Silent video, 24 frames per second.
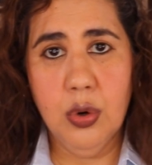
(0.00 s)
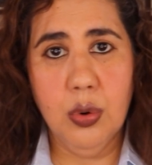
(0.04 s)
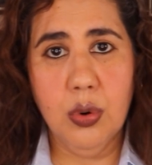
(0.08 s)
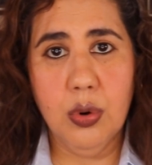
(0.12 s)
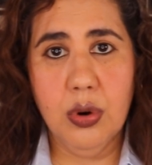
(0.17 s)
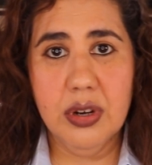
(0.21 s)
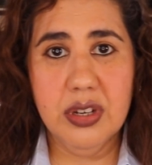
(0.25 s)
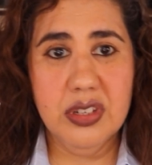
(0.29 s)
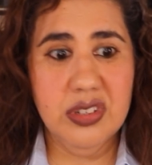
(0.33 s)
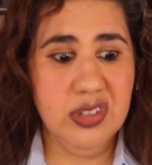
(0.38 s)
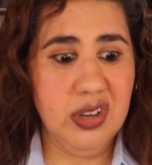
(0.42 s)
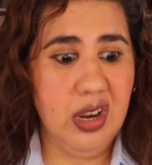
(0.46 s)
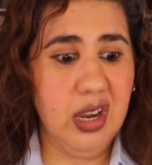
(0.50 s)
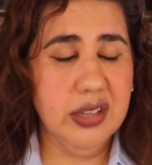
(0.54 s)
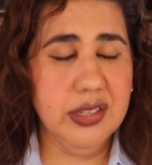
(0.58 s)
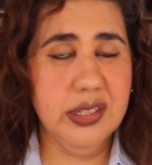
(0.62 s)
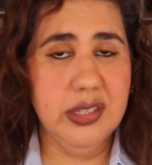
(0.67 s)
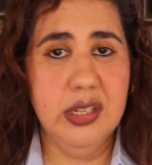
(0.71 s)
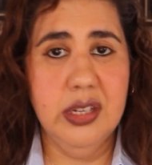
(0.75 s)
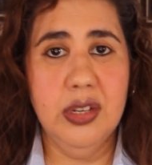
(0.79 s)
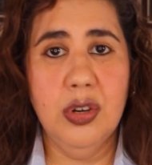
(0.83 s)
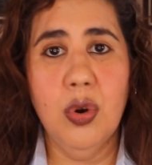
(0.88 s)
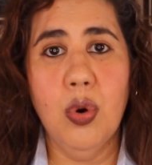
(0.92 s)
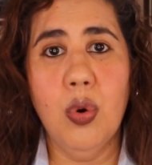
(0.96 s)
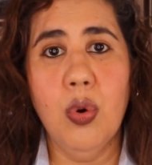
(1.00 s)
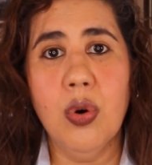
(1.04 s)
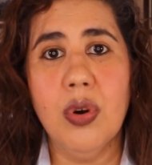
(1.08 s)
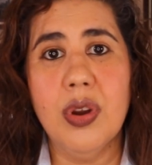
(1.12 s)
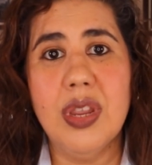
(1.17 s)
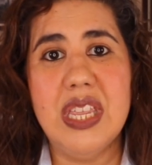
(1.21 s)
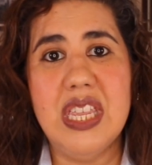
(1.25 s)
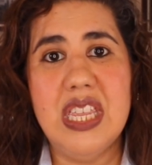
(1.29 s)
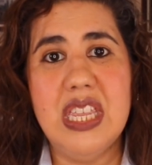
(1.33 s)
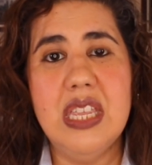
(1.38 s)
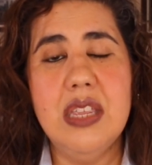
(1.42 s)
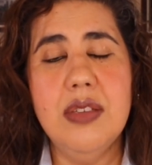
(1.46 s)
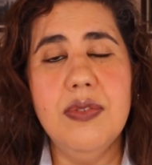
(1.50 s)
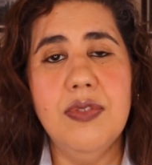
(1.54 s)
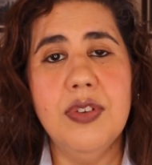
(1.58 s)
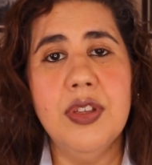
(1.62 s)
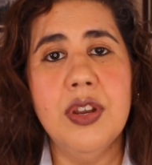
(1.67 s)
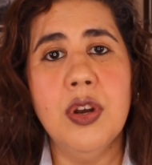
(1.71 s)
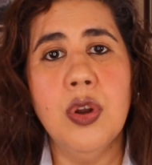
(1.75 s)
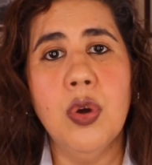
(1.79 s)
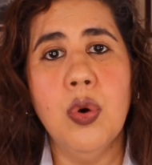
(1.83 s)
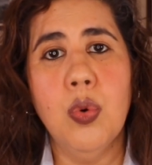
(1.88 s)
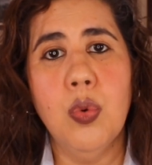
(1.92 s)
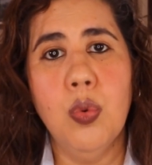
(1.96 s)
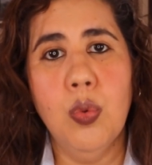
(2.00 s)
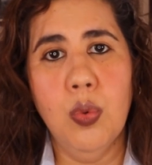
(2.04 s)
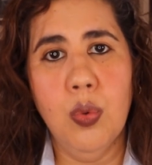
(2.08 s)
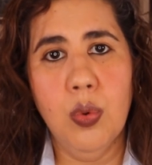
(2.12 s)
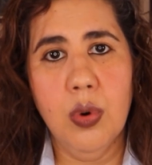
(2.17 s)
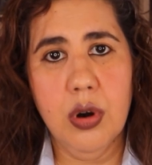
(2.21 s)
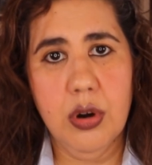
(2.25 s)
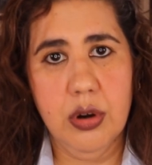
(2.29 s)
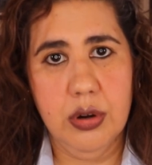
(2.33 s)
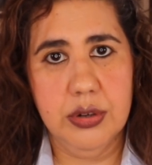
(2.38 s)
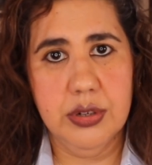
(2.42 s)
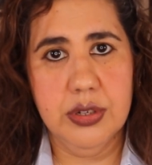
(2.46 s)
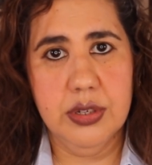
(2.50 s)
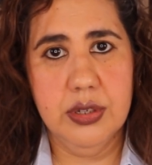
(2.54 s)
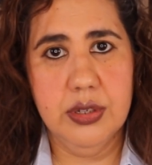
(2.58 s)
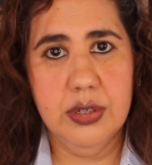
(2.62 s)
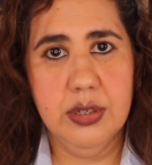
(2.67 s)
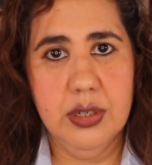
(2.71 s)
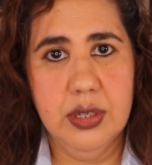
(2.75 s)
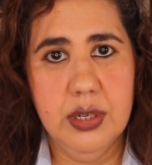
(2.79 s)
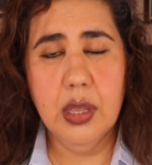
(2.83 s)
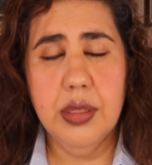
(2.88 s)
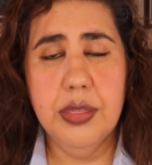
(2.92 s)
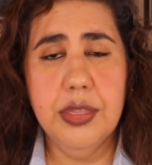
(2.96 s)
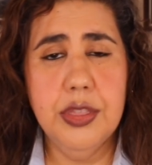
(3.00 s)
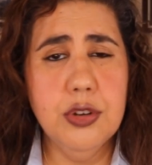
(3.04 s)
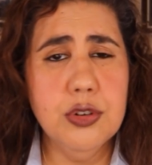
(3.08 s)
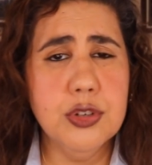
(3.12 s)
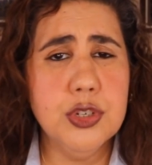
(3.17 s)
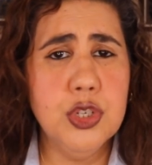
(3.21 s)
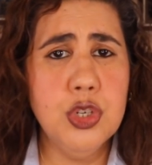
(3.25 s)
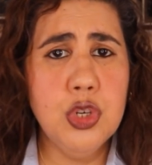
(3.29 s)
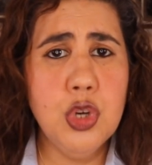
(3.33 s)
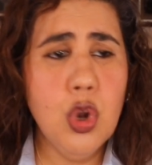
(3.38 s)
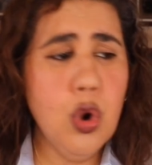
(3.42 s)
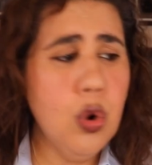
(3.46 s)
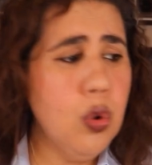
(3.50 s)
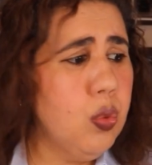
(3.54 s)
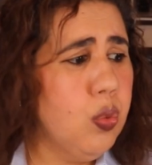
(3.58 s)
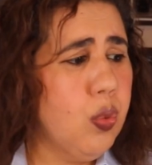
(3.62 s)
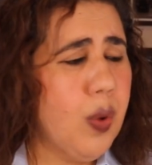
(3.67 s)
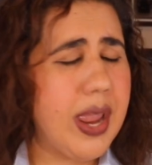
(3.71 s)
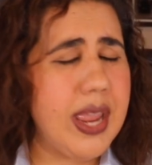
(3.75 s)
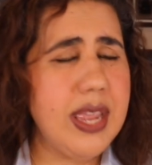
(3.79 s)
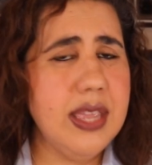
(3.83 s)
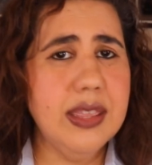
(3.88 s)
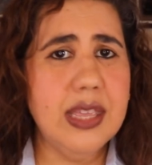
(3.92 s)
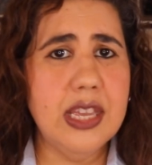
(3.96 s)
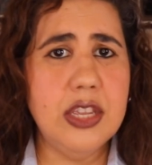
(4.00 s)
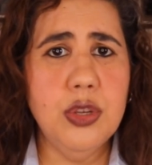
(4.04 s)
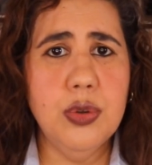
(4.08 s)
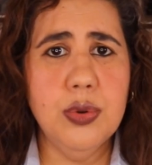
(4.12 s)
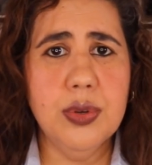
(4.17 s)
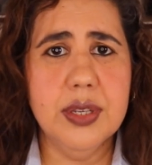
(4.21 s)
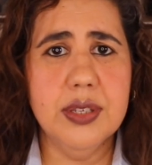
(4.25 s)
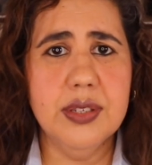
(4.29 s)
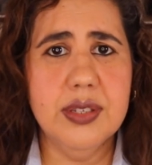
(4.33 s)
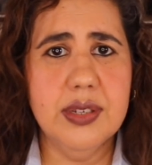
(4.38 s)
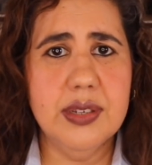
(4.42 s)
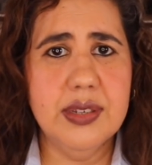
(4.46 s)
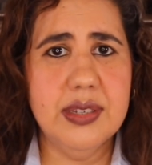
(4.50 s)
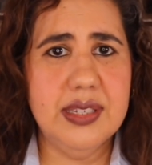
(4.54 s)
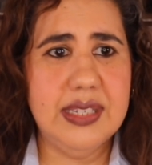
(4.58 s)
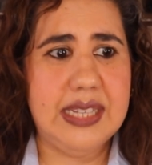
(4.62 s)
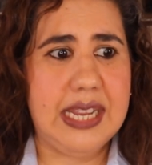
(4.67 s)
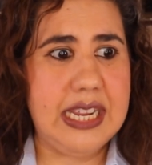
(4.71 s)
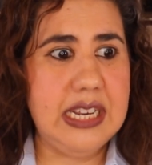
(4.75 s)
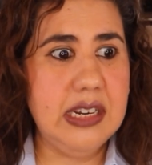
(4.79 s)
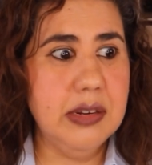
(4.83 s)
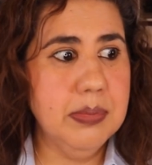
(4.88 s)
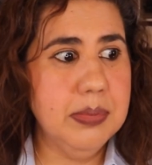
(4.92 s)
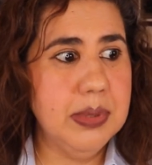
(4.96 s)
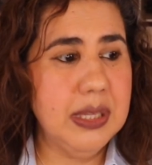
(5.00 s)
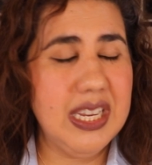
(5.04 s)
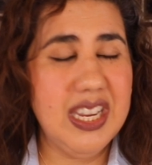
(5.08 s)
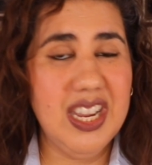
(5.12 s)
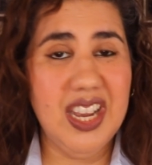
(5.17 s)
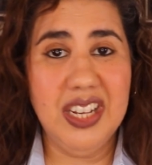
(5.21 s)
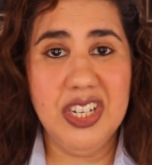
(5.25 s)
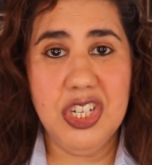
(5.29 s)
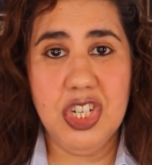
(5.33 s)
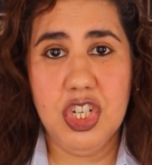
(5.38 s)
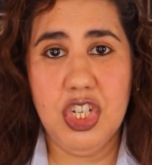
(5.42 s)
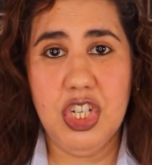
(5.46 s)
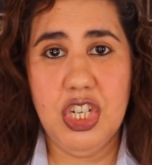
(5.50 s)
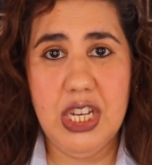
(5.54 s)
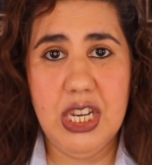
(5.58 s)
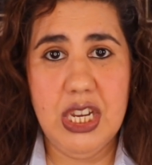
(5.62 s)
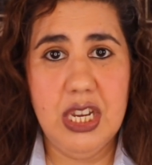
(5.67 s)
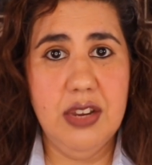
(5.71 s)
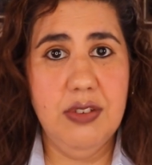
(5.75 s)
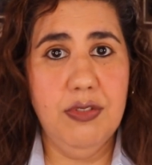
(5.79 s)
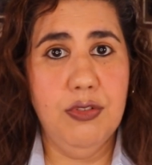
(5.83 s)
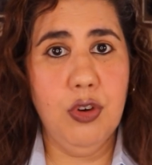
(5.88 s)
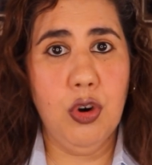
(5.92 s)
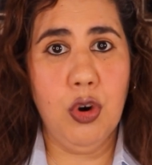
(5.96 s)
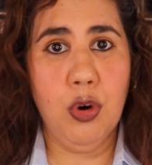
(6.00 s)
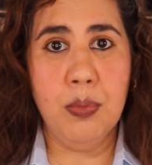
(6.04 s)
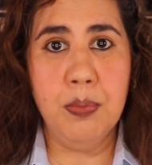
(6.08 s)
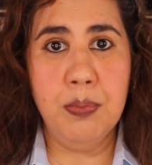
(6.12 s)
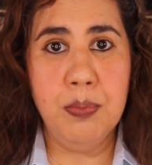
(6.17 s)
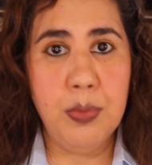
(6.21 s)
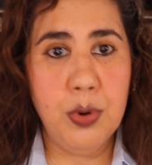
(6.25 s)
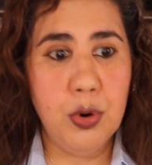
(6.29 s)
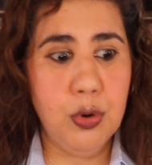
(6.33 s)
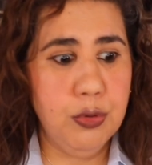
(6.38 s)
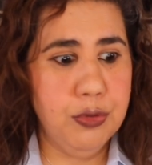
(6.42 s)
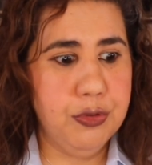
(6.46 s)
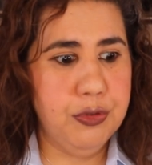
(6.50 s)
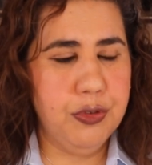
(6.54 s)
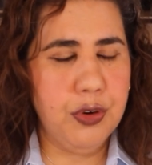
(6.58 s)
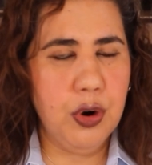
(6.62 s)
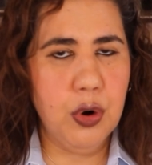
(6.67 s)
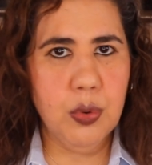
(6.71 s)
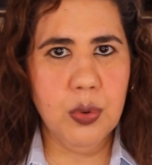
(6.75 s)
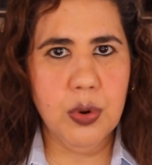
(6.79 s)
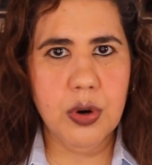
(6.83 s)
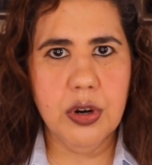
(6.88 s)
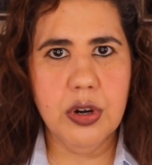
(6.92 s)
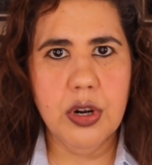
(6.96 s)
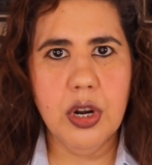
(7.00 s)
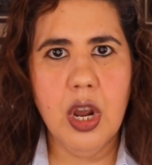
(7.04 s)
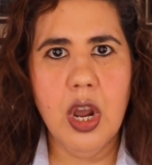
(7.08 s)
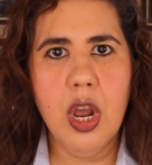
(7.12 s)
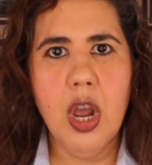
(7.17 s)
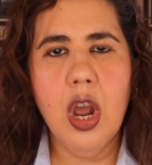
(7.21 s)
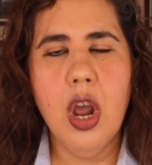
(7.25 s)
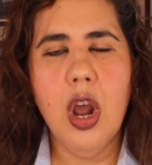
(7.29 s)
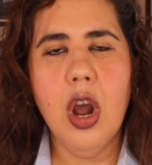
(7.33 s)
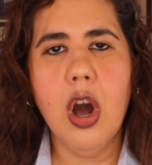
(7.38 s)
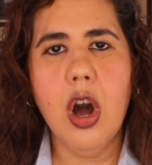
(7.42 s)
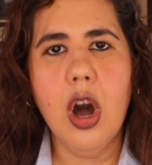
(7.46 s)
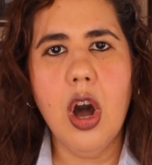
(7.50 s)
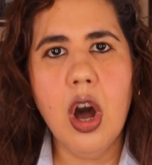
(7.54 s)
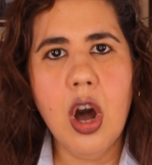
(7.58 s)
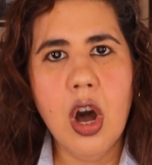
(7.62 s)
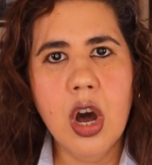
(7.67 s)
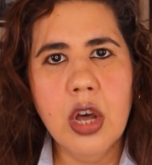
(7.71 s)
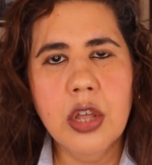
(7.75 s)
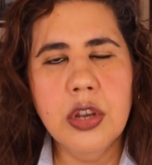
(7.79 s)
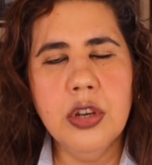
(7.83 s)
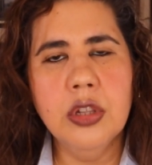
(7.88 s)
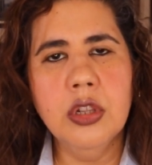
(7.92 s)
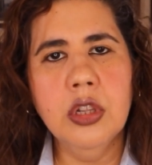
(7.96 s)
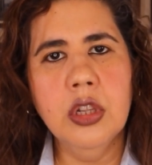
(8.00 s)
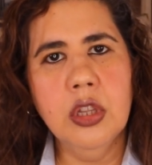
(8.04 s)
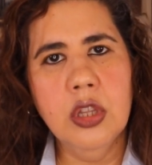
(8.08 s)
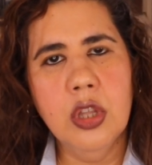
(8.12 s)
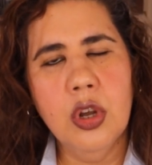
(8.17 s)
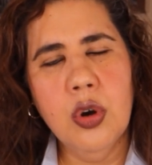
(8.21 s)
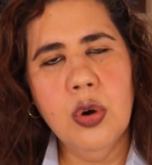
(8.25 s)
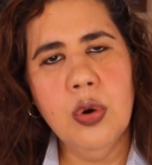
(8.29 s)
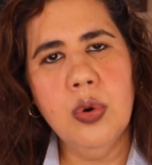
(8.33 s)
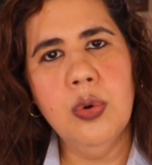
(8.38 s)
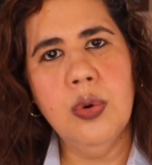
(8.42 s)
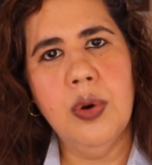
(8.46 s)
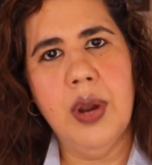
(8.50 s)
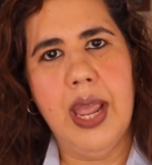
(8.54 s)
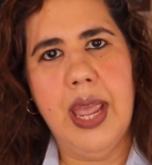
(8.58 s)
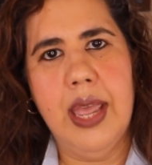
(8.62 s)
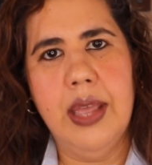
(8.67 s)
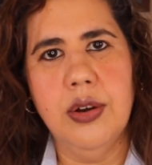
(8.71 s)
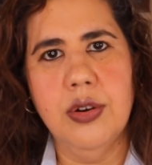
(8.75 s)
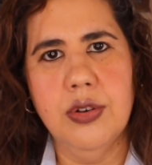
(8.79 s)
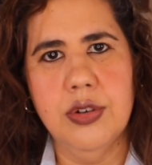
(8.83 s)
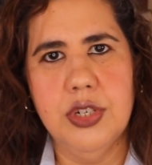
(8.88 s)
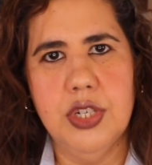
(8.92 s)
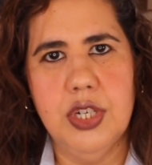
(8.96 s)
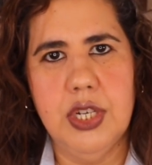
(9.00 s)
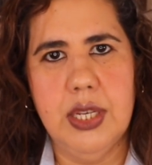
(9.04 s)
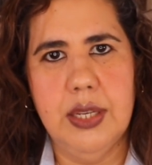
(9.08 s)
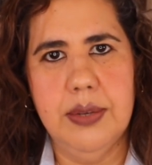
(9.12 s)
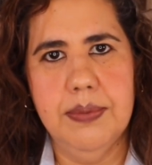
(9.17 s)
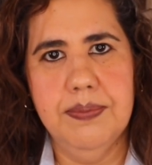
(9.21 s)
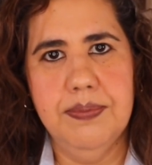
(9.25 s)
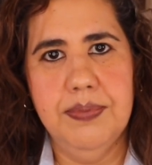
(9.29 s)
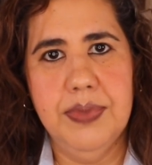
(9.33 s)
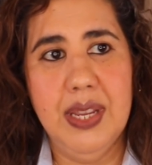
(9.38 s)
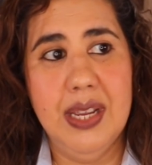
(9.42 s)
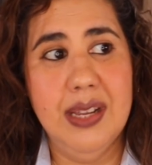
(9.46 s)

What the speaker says: or exhausted or even worse. There's no way that you can sustainably achieve or move forward on low energy.